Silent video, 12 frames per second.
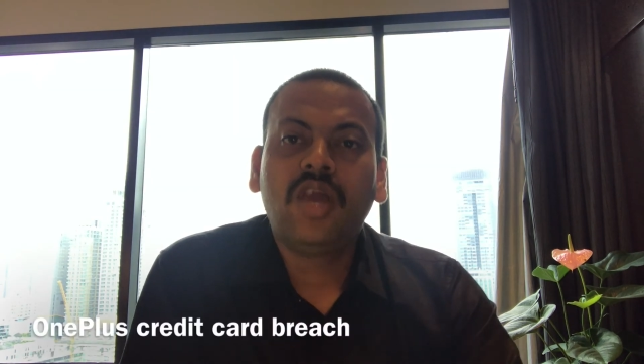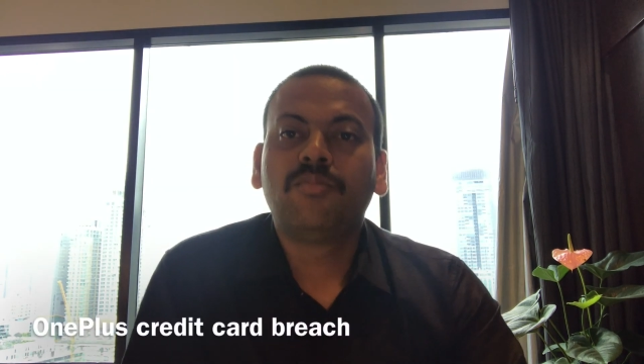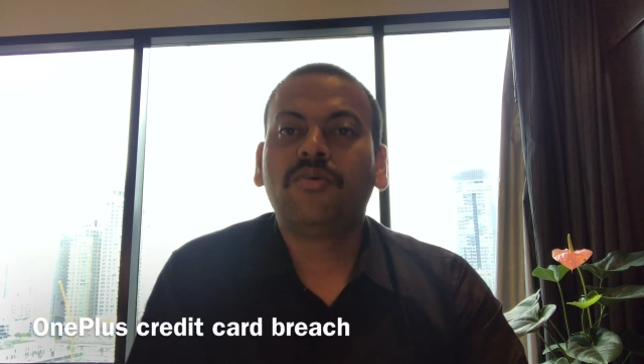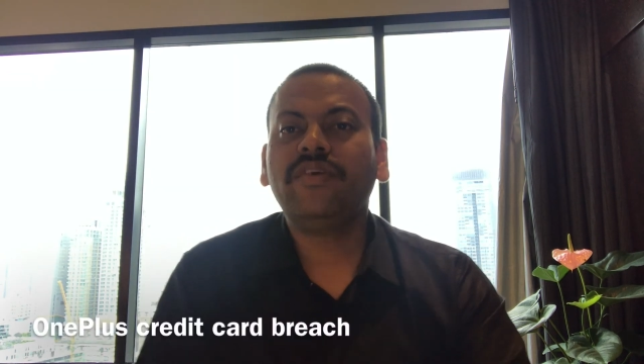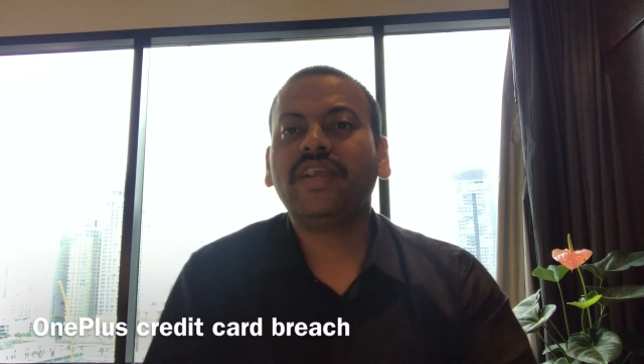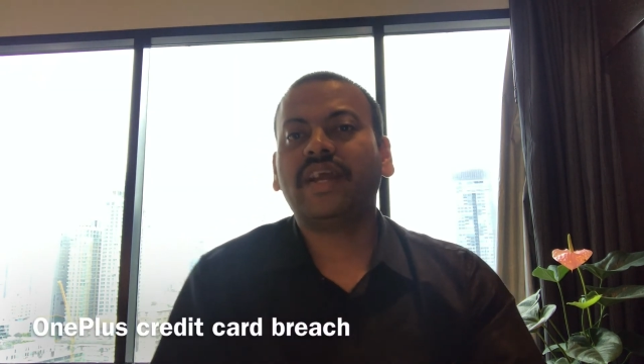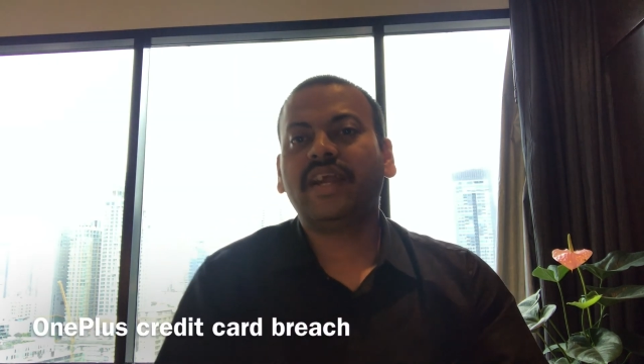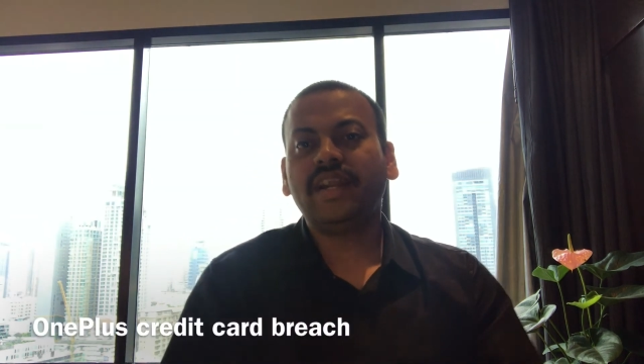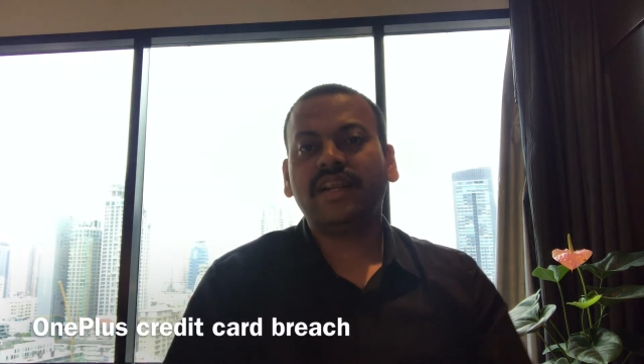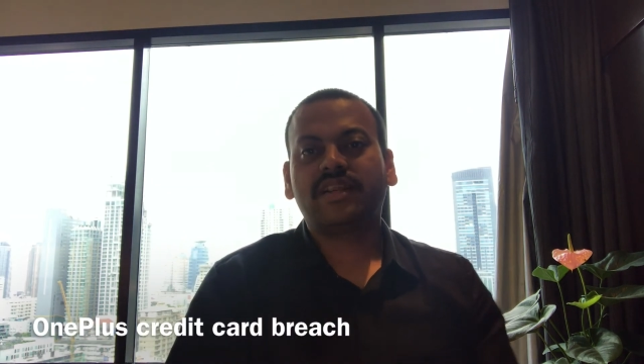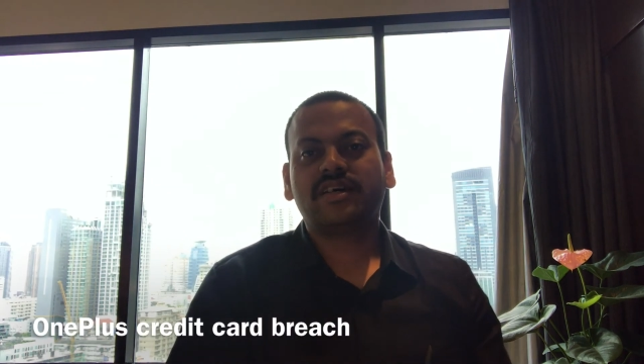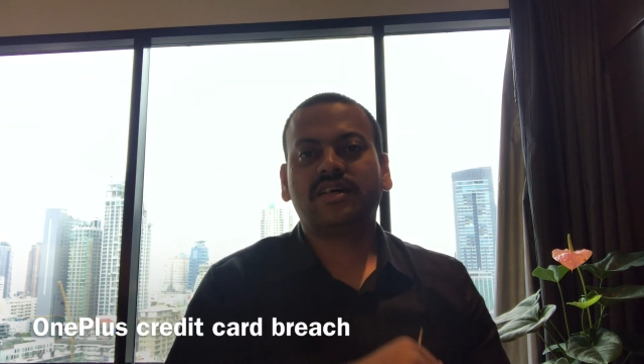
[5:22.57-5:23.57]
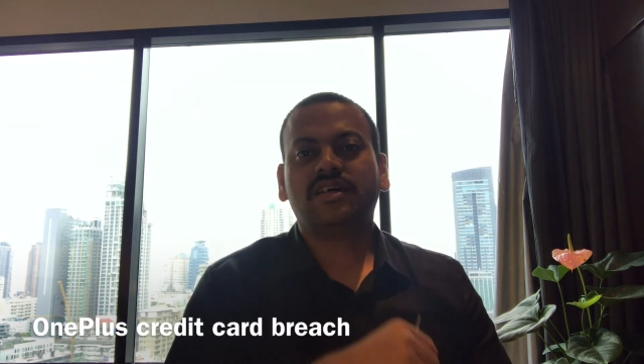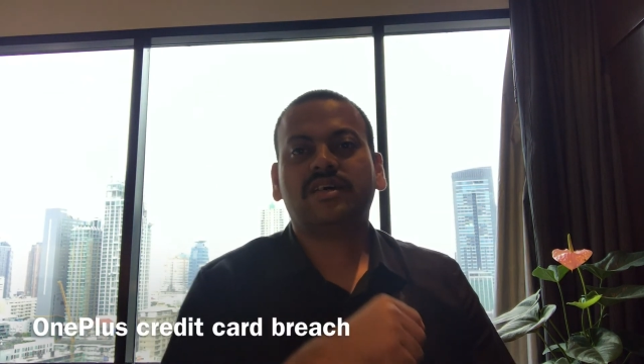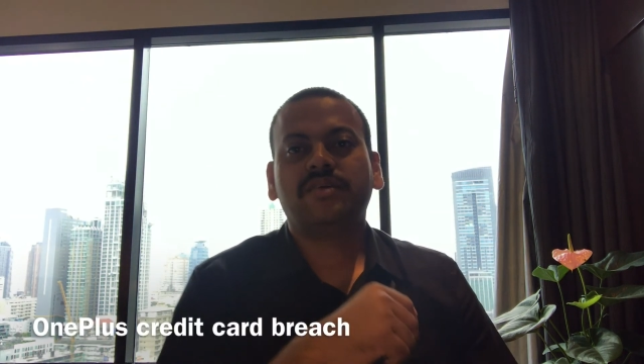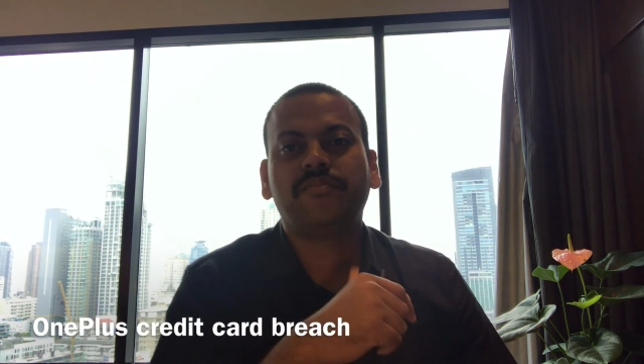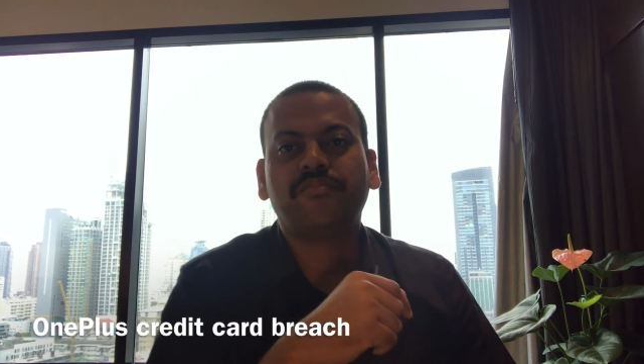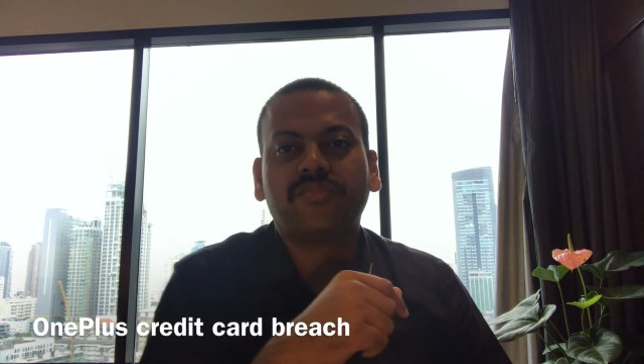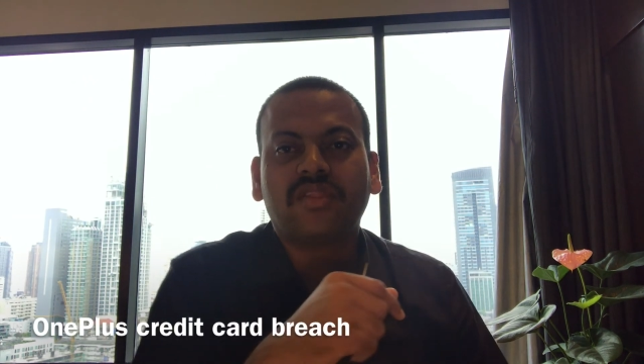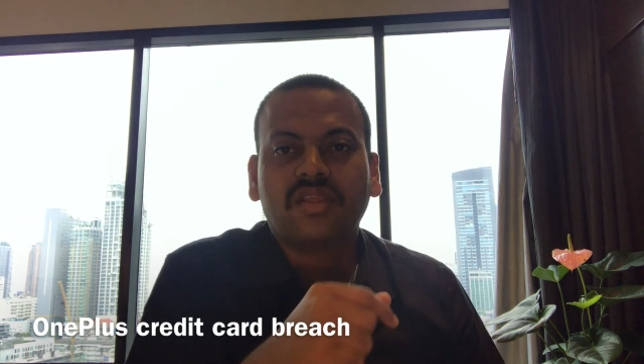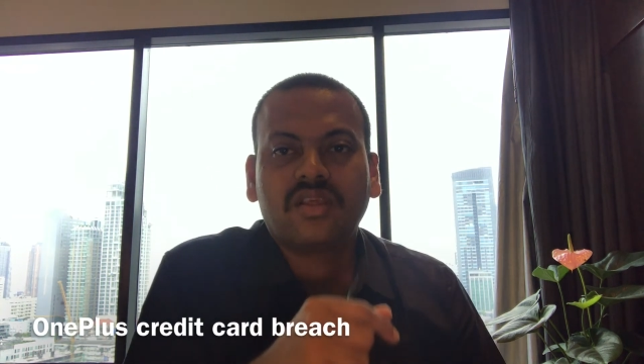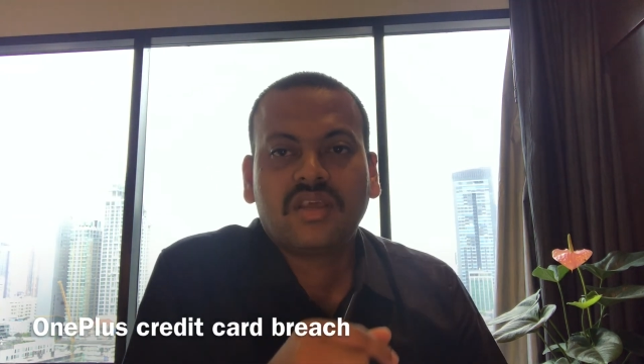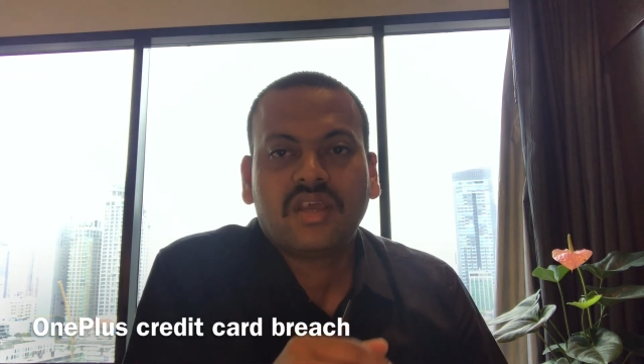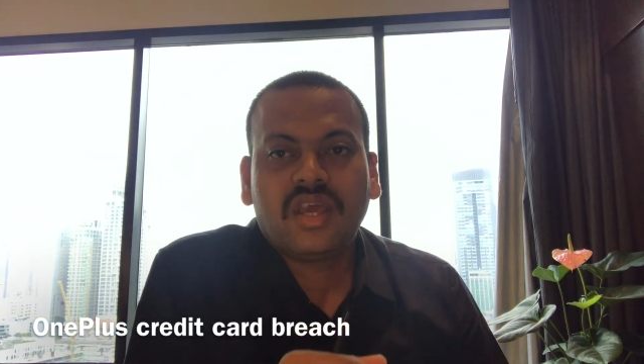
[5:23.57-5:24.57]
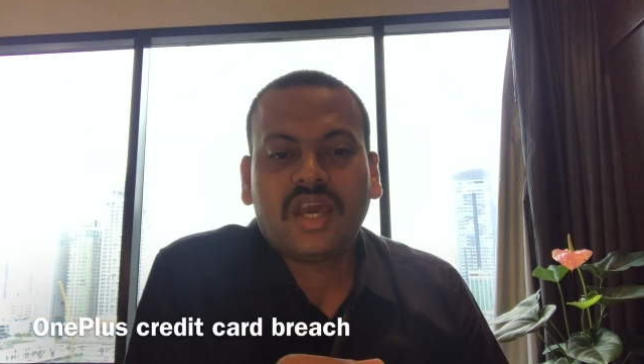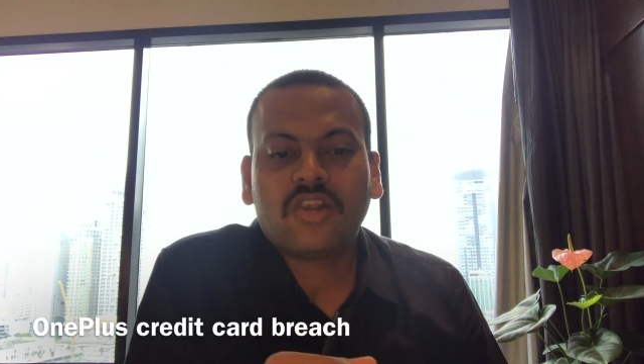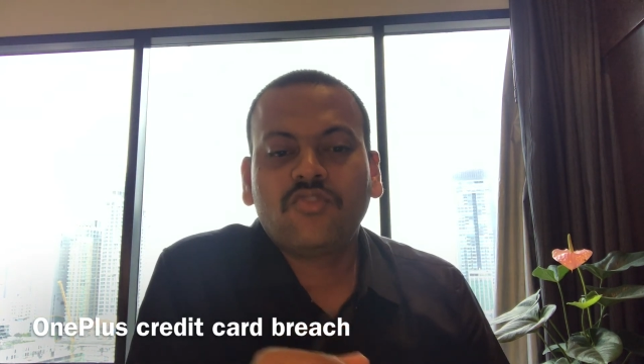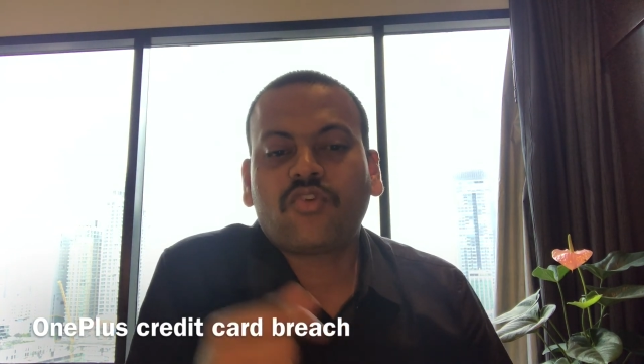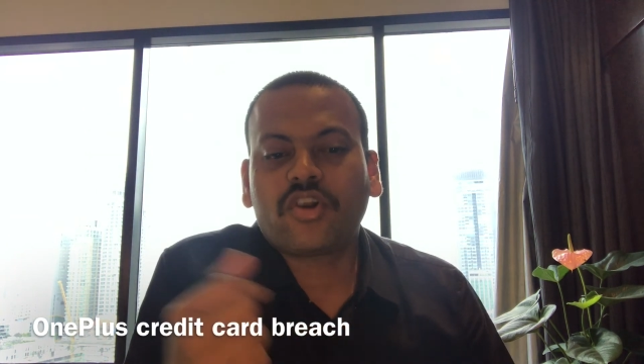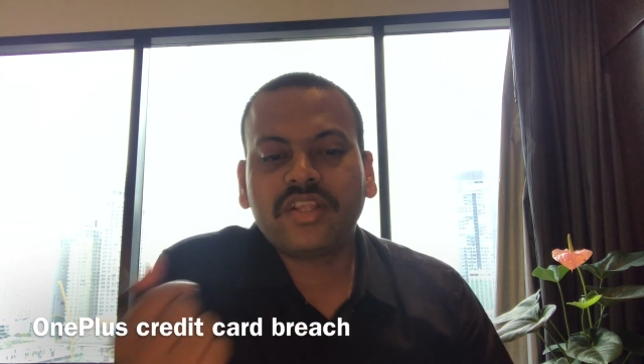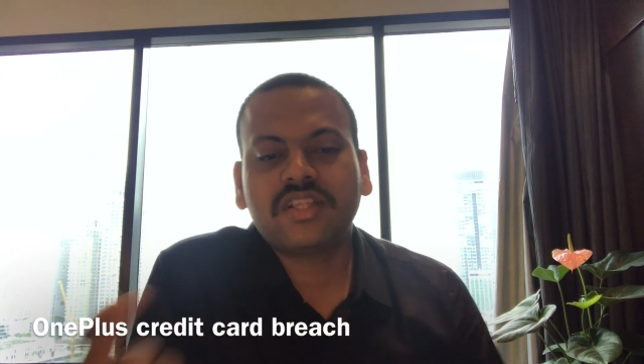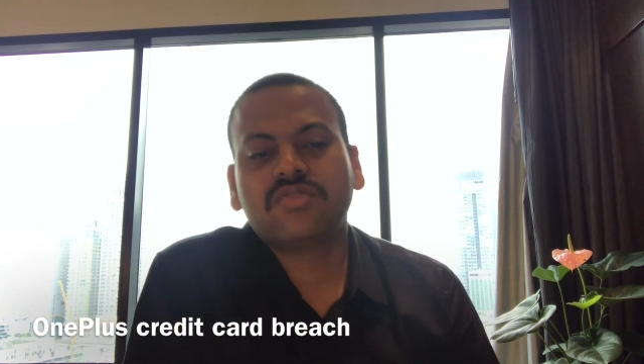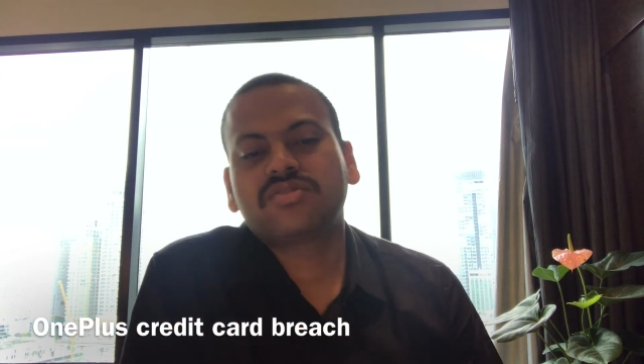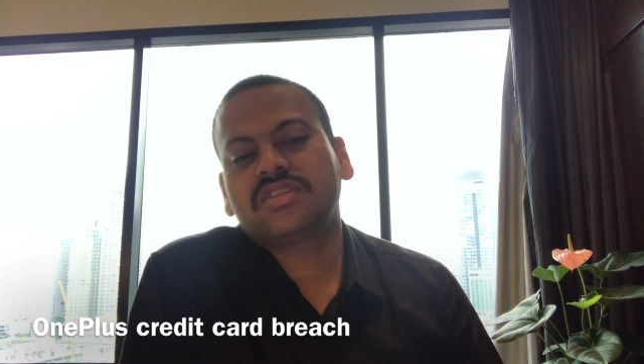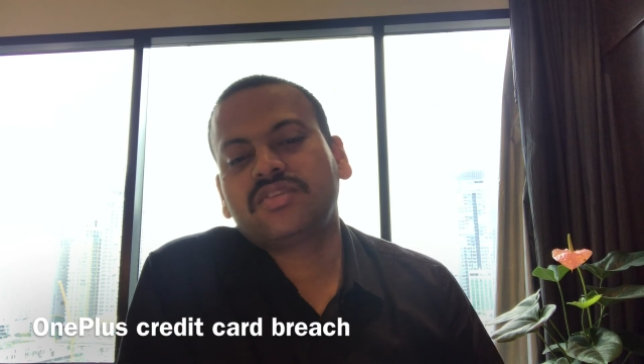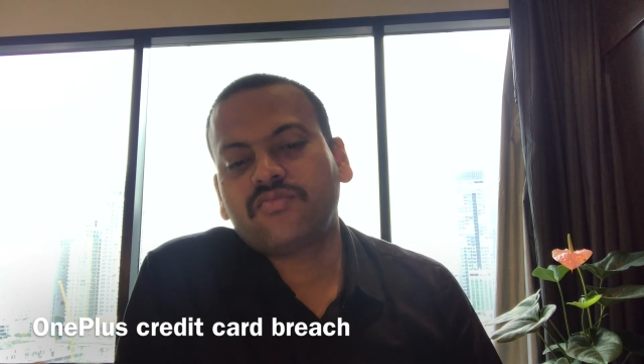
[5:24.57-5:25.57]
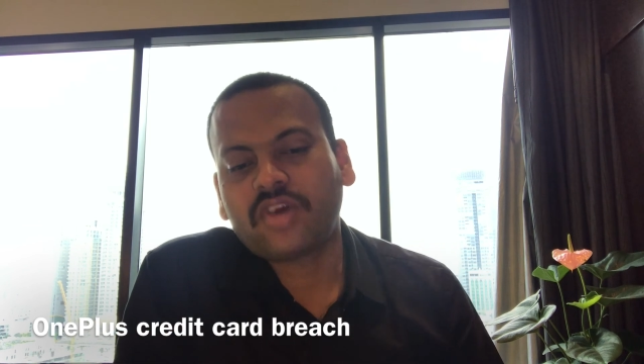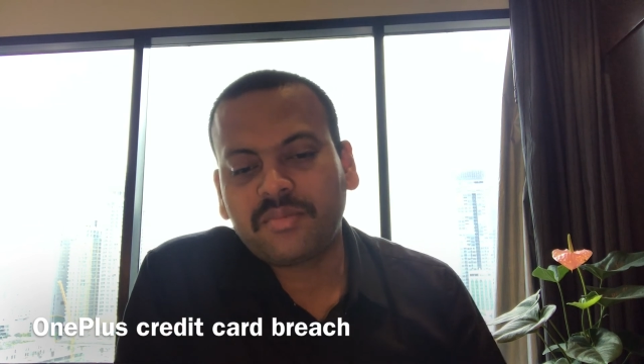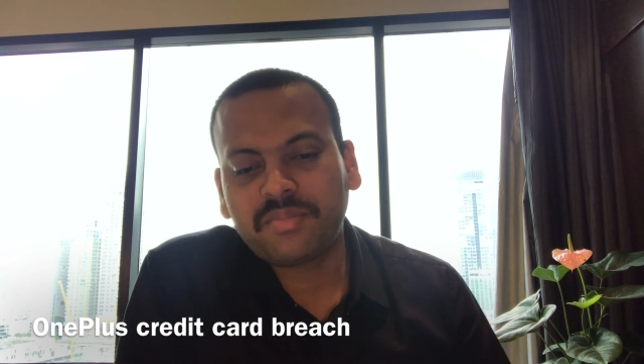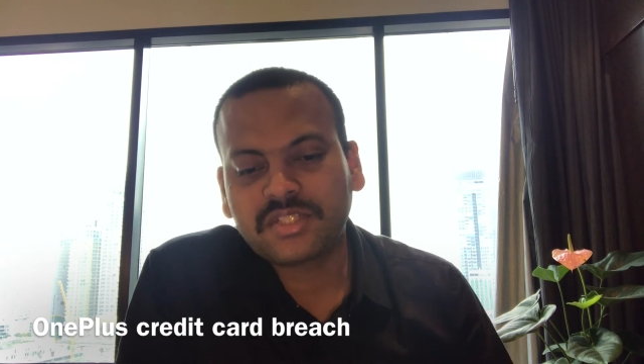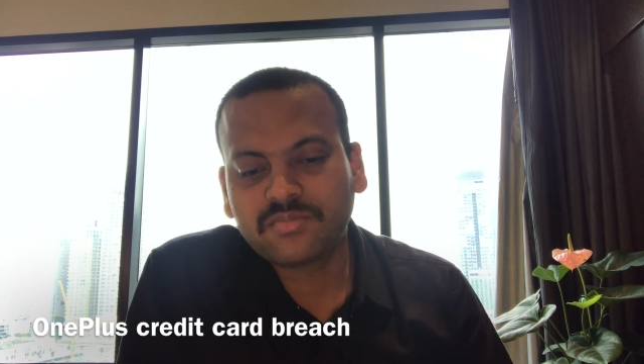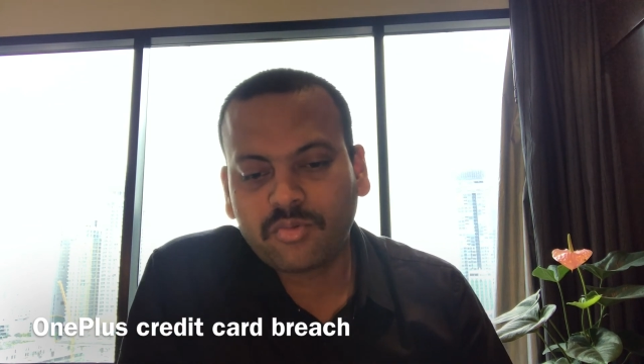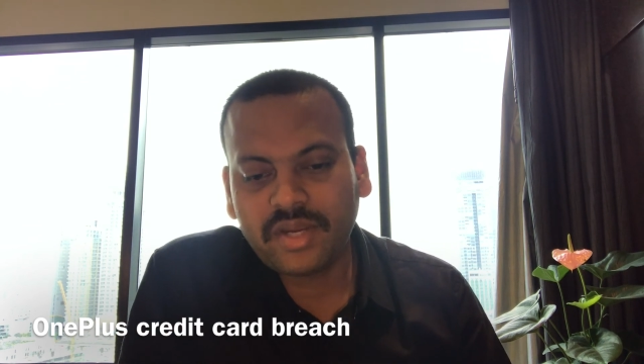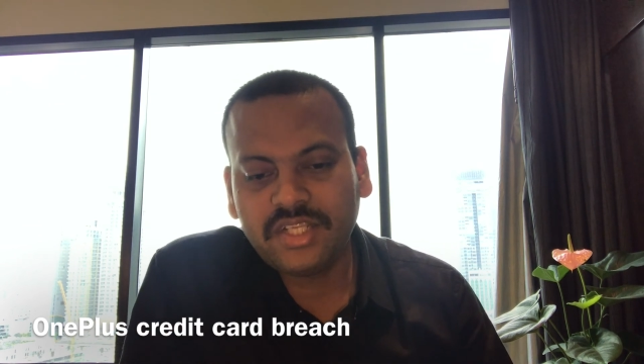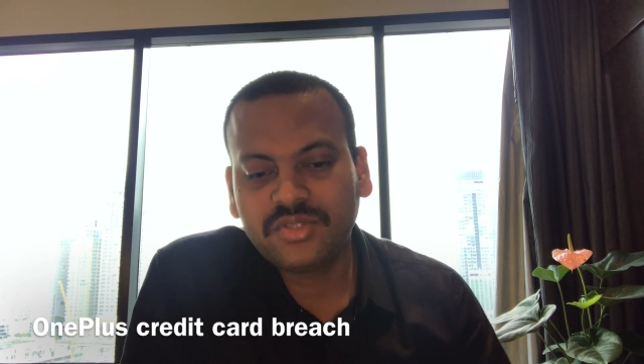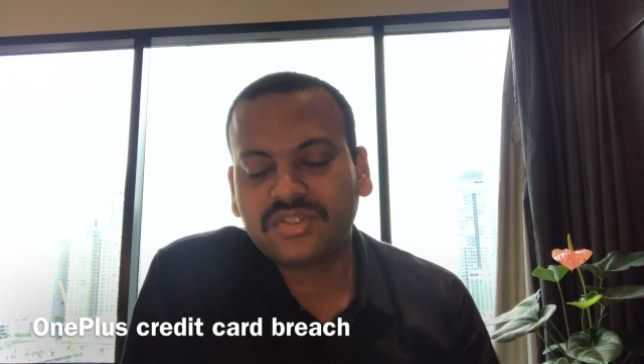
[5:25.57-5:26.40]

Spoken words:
Moving ahead, around 40,000 OnePlus mobile